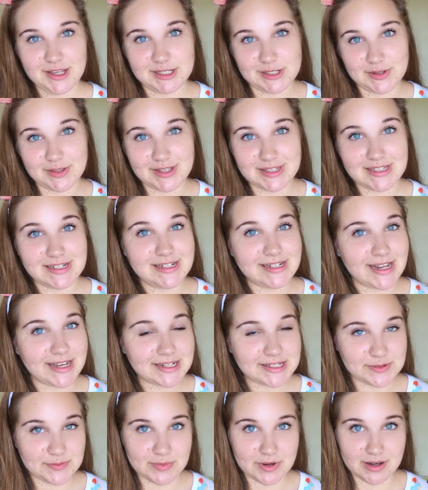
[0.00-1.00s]
So this
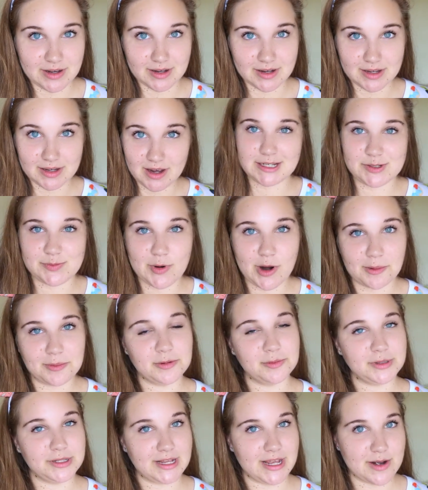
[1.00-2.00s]
next mug is
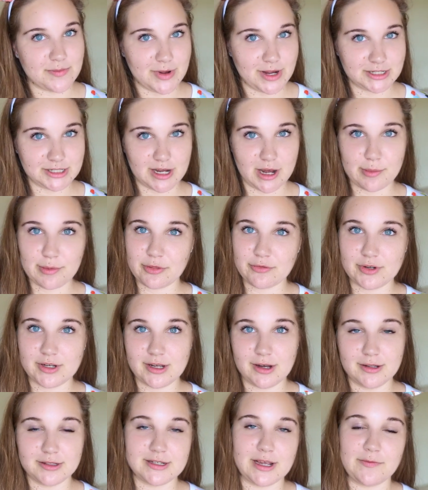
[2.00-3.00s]
probably in my top three
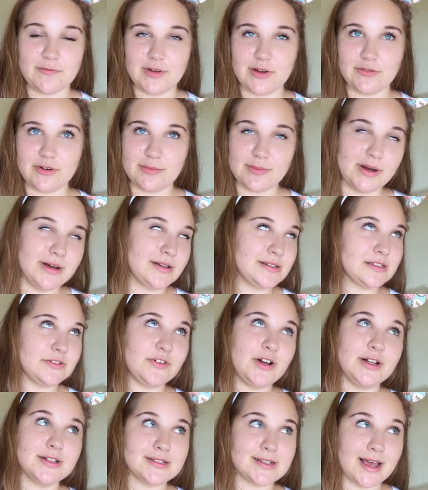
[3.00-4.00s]
all-time favorite mugs
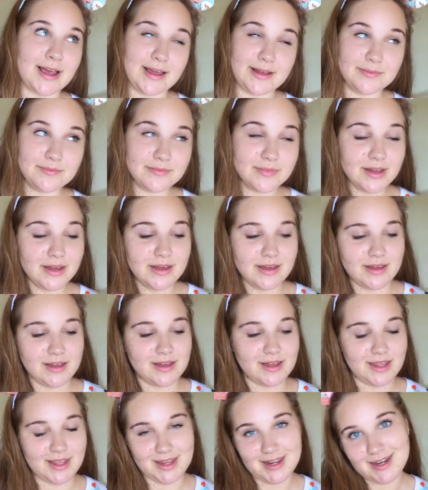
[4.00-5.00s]
of all time.
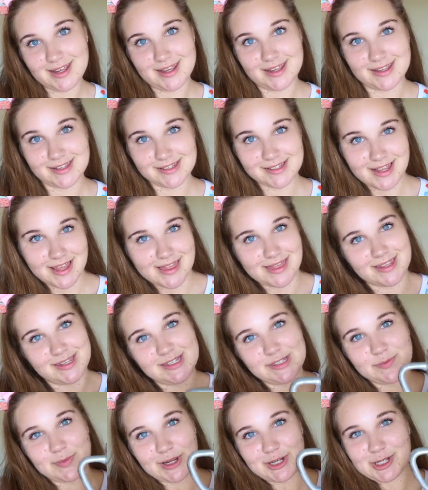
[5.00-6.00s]
It is a
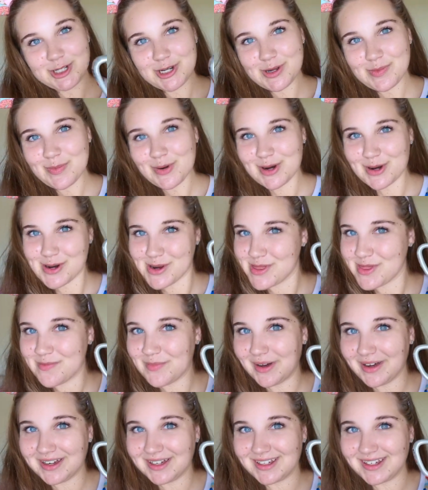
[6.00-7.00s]
Spaceship Earth
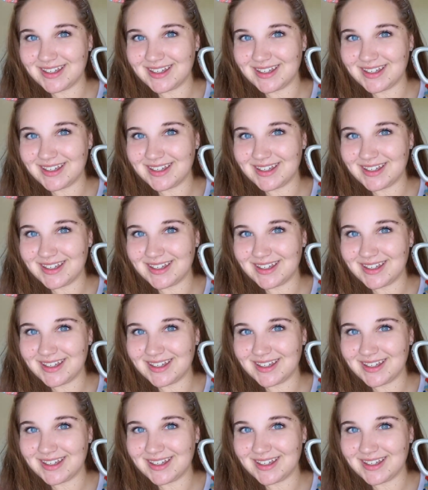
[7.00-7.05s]
mug.